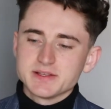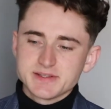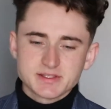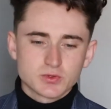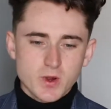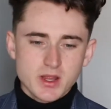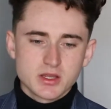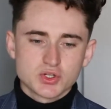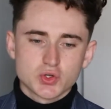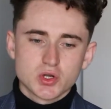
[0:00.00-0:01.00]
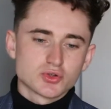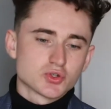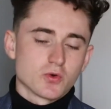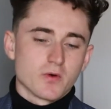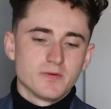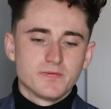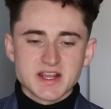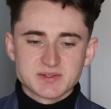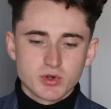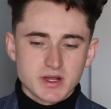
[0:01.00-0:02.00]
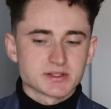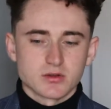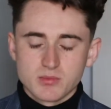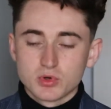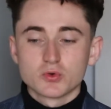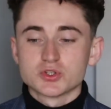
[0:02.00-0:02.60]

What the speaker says: easiest way is to go to Facebook Ads Library,